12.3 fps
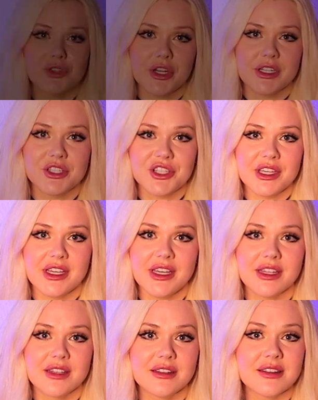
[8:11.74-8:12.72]
strategy
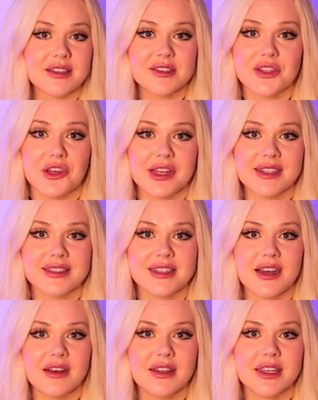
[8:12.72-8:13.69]
in this learning
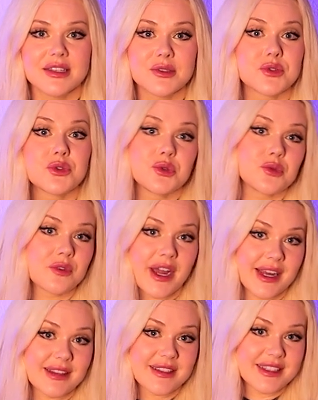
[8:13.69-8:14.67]
style is to write
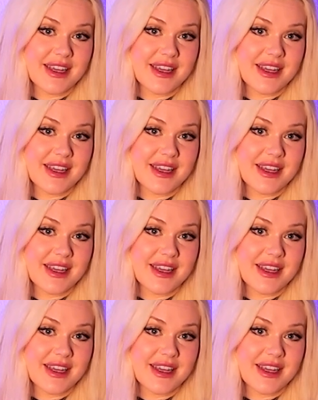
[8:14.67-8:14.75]
out the